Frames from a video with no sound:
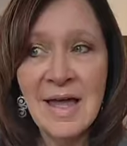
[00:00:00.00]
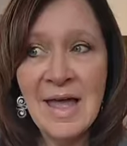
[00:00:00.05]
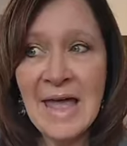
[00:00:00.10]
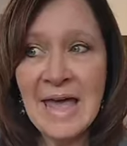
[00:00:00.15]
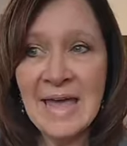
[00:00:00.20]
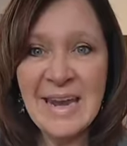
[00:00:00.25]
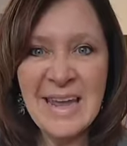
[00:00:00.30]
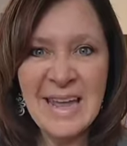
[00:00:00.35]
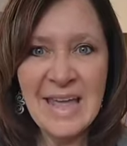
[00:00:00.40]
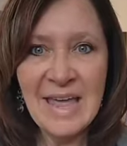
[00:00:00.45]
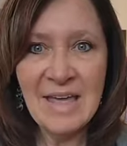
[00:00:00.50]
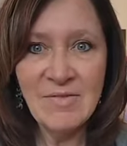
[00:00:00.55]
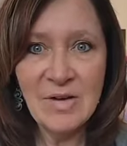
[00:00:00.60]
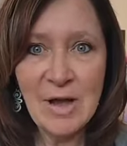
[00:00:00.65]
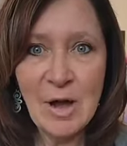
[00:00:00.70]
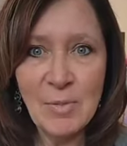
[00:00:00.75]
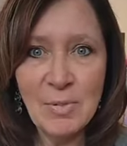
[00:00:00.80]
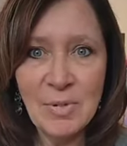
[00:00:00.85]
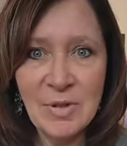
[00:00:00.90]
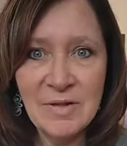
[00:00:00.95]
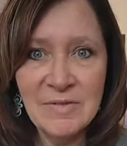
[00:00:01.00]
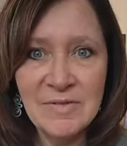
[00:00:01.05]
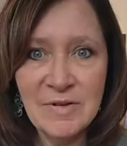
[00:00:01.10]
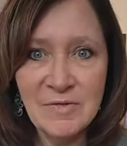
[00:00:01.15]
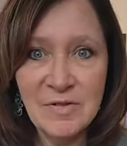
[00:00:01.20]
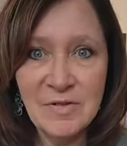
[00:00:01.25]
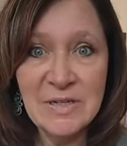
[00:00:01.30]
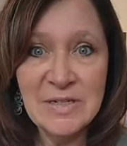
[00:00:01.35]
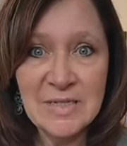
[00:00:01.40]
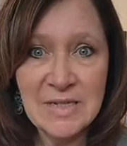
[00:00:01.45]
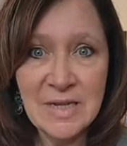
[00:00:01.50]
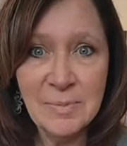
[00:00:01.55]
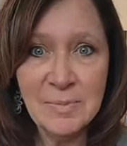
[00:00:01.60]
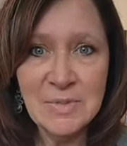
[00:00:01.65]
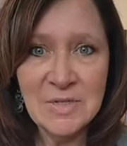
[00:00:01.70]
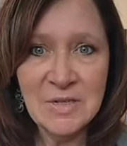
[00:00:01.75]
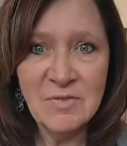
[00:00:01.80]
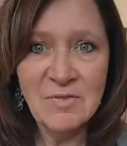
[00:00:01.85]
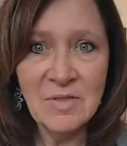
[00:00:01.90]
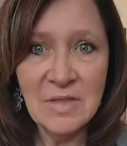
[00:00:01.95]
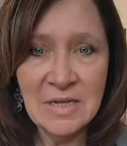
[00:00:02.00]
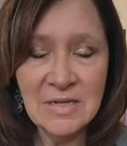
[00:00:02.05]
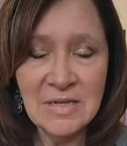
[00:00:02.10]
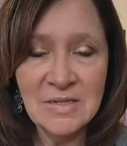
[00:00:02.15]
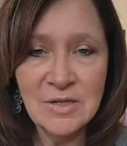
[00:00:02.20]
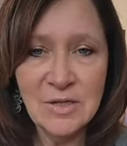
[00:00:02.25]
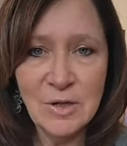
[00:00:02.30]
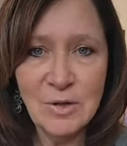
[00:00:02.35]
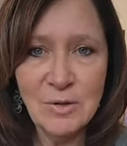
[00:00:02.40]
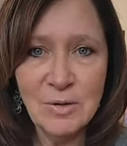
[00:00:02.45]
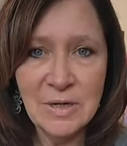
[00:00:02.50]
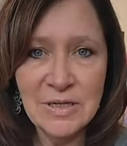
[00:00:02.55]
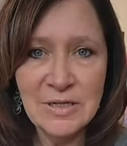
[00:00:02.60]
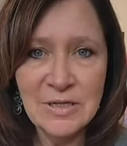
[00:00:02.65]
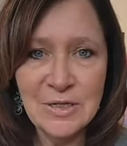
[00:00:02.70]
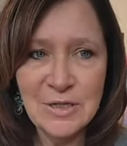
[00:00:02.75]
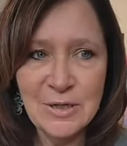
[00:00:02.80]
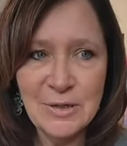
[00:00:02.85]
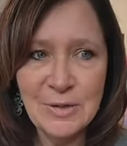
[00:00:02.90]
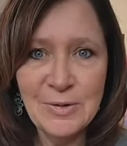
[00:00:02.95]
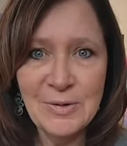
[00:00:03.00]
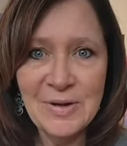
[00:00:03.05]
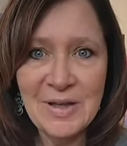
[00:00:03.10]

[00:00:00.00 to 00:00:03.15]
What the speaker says: and I gave a couple of different tips of things that you can do.